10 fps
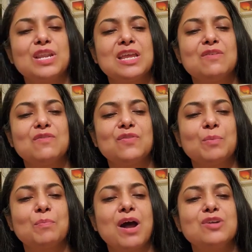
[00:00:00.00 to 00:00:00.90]
if the
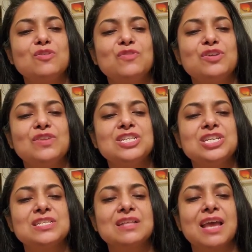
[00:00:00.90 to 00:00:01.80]
part of it
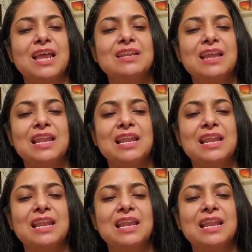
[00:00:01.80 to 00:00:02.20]
reaches the end